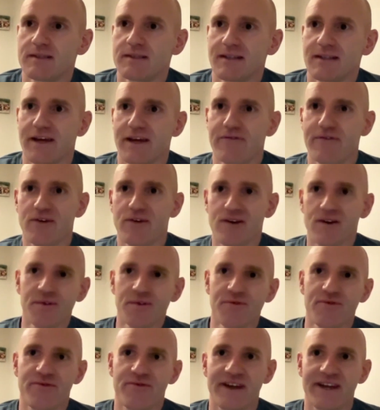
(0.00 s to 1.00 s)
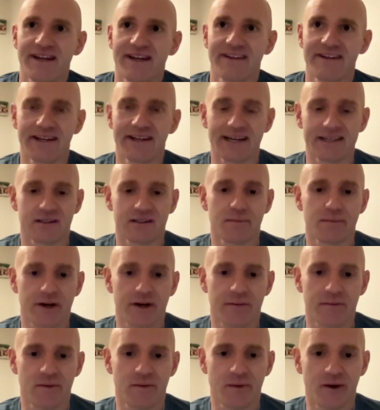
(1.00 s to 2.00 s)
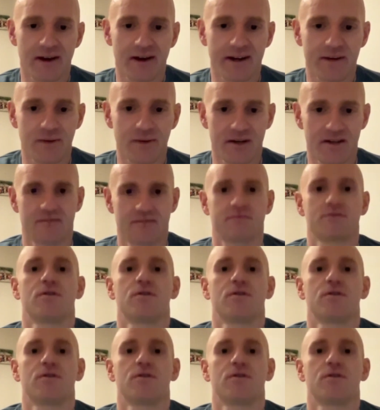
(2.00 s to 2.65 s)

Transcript: like if you're unfit and you get to the bottom of the mark, you'd be like,